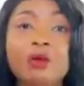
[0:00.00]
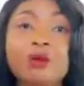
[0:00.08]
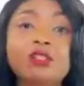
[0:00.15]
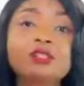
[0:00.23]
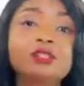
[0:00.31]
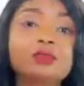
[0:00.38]
I
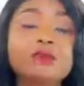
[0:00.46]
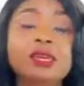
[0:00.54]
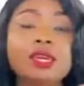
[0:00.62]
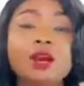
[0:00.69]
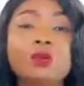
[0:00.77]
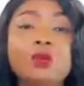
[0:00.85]
want you to
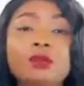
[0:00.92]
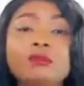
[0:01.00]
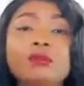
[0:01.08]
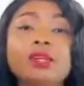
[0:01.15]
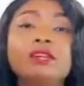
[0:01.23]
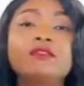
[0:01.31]
make a
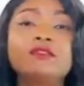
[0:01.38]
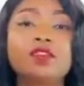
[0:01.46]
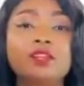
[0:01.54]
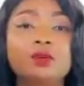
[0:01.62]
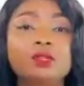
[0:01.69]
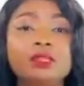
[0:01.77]
1 minute
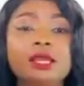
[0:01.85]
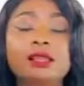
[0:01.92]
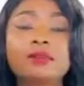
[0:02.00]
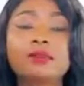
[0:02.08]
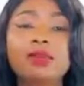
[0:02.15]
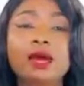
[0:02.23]
video
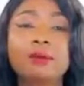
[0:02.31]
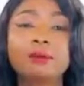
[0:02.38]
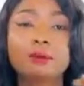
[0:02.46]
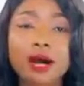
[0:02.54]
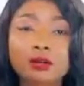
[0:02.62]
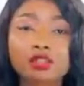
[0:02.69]
telling me
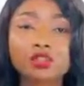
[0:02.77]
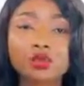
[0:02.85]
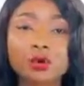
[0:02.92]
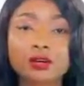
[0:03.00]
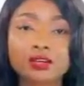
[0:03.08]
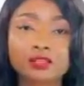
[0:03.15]
about
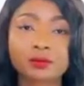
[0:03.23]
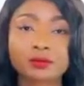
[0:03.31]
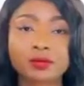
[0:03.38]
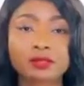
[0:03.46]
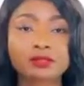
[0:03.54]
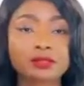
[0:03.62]
your
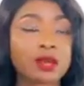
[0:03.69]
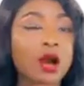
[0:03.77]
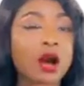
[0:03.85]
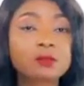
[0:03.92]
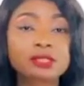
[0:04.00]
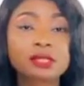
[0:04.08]
experience, the
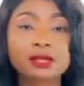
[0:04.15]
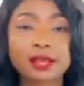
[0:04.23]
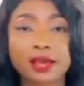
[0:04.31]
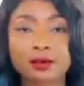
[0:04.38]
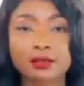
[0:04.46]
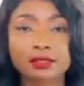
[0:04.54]
ups and
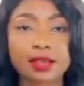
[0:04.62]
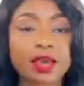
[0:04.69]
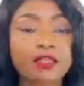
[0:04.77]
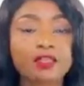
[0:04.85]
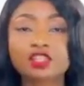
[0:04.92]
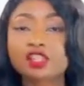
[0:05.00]
downs,
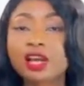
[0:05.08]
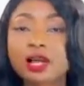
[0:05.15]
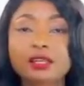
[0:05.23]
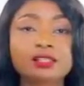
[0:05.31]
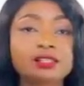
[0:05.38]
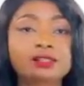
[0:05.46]
the
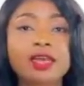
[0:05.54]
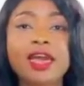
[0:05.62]
challenges,